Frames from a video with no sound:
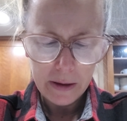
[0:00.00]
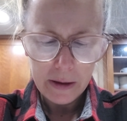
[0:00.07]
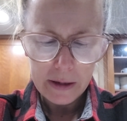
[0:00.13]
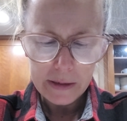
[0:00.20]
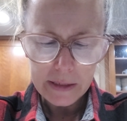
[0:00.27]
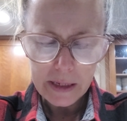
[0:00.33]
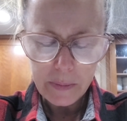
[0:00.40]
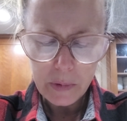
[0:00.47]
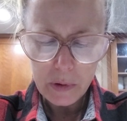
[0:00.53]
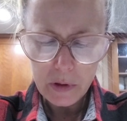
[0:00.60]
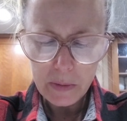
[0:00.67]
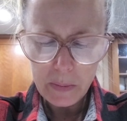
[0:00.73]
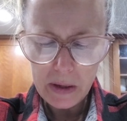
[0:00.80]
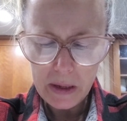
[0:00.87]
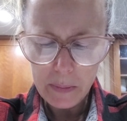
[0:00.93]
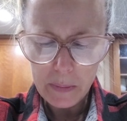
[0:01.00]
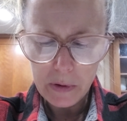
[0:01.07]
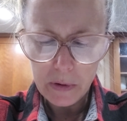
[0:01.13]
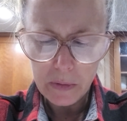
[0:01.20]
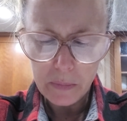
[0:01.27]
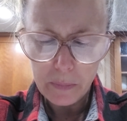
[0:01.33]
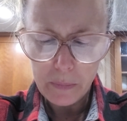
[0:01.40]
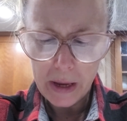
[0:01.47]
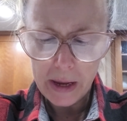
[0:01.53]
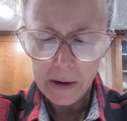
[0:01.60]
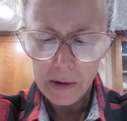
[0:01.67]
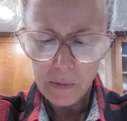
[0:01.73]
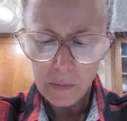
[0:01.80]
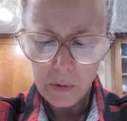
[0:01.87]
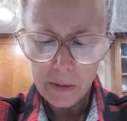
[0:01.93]
Assemble the people,
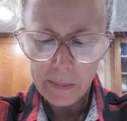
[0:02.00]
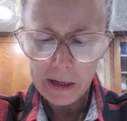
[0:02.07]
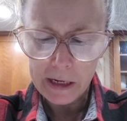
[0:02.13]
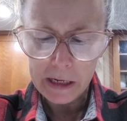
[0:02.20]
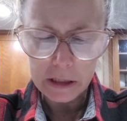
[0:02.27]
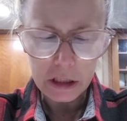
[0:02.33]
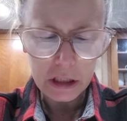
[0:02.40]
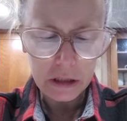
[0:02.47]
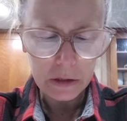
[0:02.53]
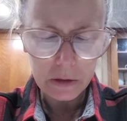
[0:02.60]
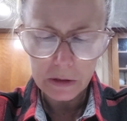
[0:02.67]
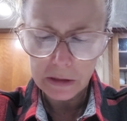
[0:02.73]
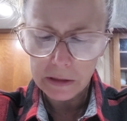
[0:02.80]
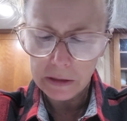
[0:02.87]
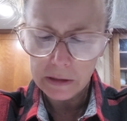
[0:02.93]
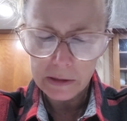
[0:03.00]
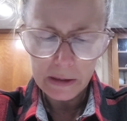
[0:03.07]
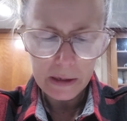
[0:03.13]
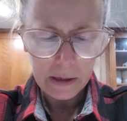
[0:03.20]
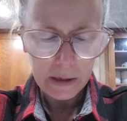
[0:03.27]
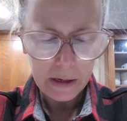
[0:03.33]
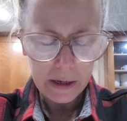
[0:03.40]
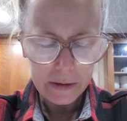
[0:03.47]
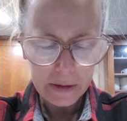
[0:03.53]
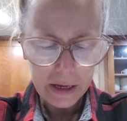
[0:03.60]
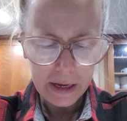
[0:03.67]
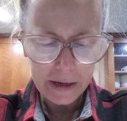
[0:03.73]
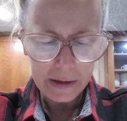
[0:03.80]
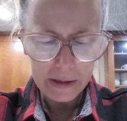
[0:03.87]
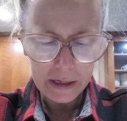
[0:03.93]
men, women, and children, and the
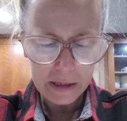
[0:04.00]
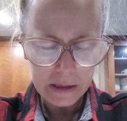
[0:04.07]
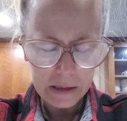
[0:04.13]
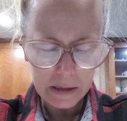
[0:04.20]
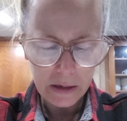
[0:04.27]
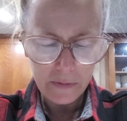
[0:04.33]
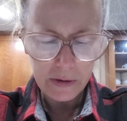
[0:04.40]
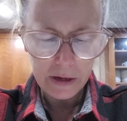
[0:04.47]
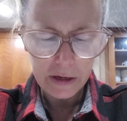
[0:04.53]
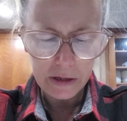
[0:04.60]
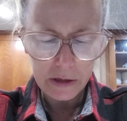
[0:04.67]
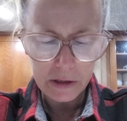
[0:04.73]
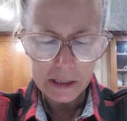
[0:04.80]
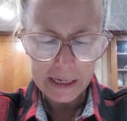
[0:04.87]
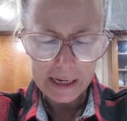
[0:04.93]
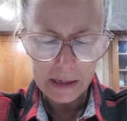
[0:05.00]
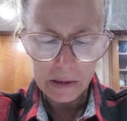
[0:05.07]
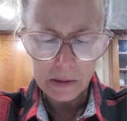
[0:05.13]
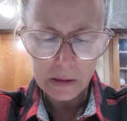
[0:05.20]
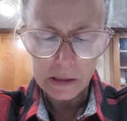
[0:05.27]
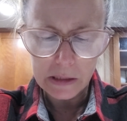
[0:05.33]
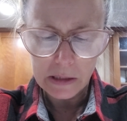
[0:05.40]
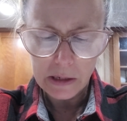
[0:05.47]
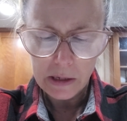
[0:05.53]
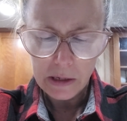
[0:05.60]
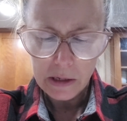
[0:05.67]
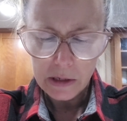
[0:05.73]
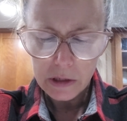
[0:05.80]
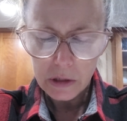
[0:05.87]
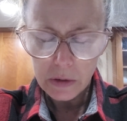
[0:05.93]
aliens living in your towns,
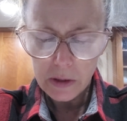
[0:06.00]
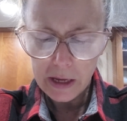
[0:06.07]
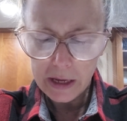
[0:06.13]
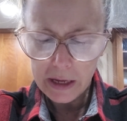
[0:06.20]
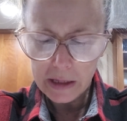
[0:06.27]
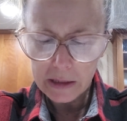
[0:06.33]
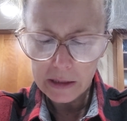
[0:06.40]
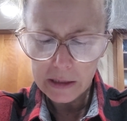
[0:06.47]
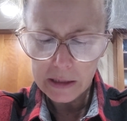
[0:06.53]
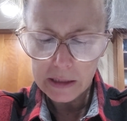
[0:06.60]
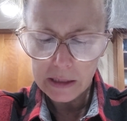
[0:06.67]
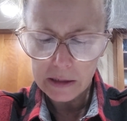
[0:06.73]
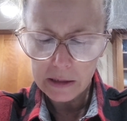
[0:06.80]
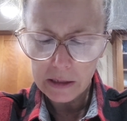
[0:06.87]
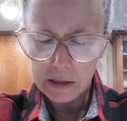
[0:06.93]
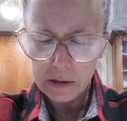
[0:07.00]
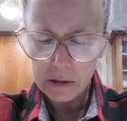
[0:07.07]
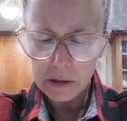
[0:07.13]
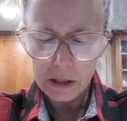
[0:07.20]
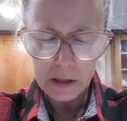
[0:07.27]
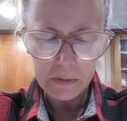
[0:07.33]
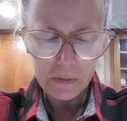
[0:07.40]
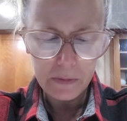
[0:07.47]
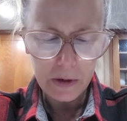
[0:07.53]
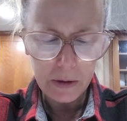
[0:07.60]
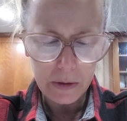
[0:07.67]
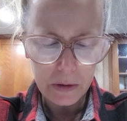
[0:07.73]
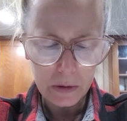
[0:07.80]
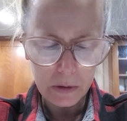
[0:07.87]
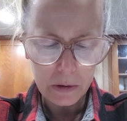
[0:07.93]
so they can listen and learn to fear
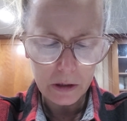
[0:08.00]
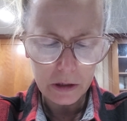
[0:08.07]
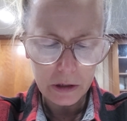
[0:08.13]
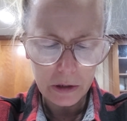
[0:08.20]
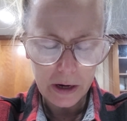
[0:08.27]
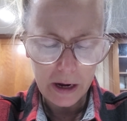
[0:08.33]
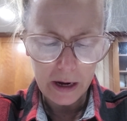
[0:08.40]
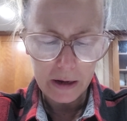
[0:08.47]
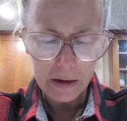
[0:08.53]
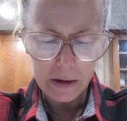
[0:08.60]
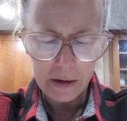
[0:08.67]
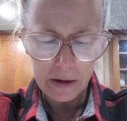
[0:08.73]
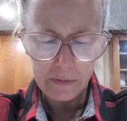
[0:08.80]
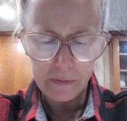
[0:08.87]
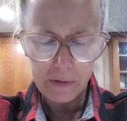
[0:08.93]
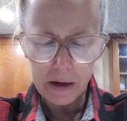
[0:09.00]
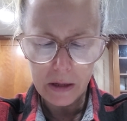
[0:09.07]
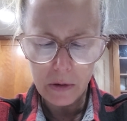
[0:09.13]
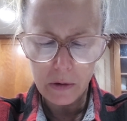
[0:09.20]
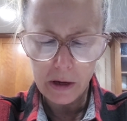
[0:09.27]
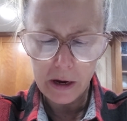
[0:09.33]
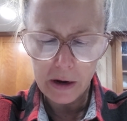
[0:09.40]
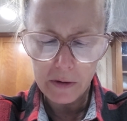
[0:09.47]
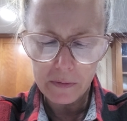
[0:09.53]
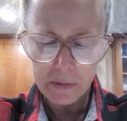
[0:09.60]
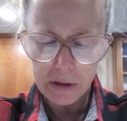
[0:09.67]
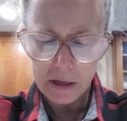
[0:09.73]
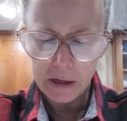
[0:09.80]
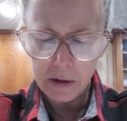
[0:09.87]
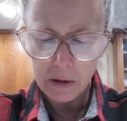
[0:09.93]
the Lord your God and follow
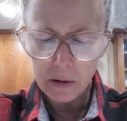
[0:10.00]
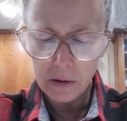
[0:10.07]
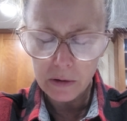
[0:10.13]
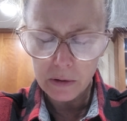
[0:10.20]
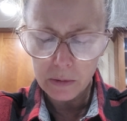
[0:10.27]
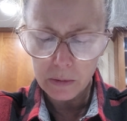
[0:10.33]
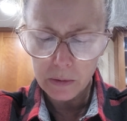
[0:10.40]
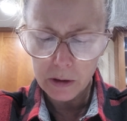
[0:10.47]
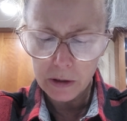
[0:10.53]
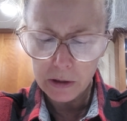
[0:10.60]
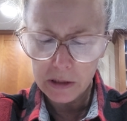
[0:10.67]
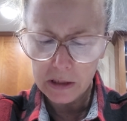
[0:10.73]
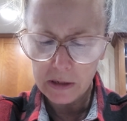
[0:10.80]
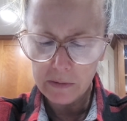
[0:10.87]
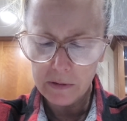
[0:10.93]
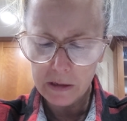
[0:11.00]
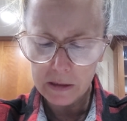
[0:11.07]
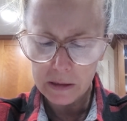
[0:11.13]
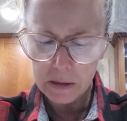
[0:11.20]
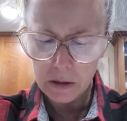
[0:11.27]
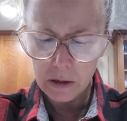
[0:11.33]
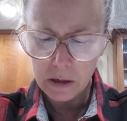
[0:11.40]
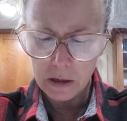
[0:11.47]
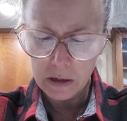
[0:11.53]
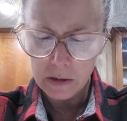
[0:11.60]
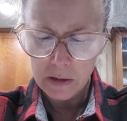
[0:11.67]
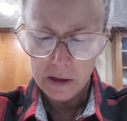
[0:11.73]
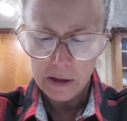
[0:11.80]
carefully all the words of this law.